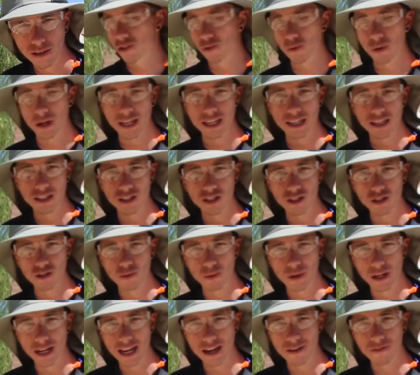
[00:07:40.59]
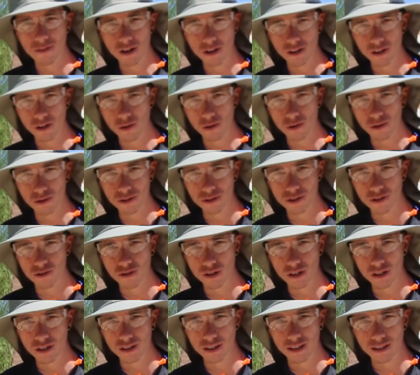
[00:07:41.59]
So what I can do when I have all the holes
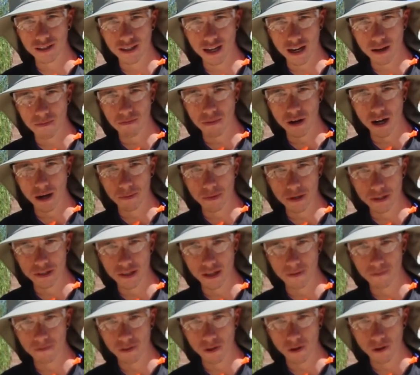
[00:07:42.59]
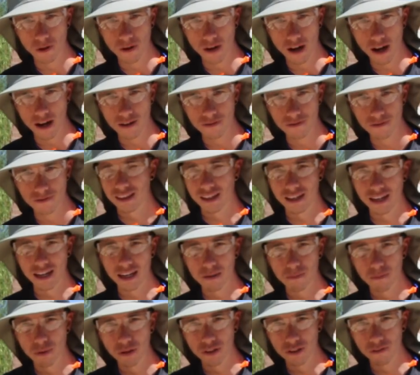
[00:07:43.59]
drilled is I can pop the subfloor off, then I
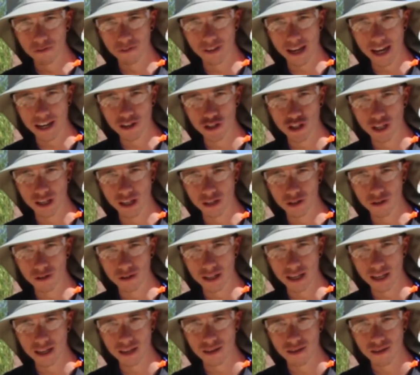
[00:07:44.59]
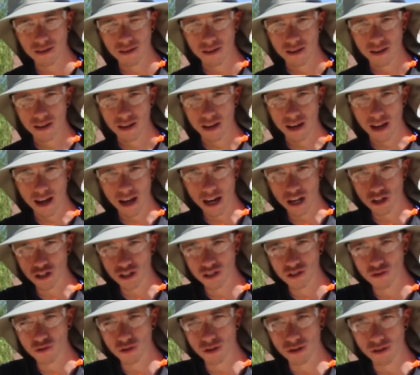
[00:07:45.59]
can put the flashing underneath,
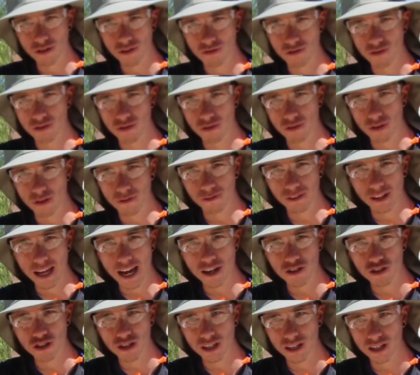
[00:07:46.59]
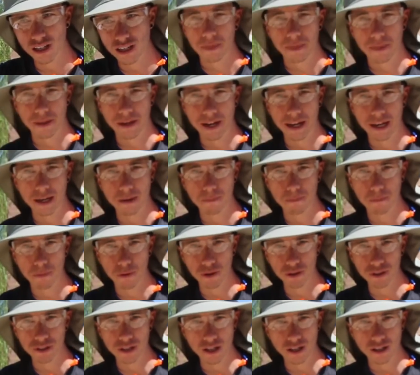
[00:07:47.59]
just drill through the flashing, then I can
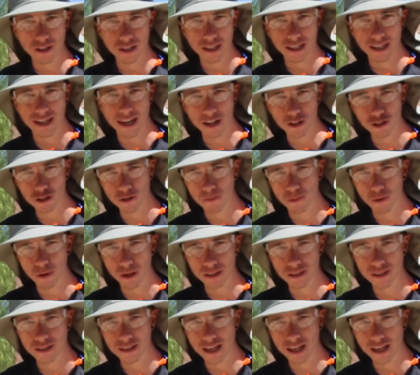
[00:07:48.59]
bolt all the connection points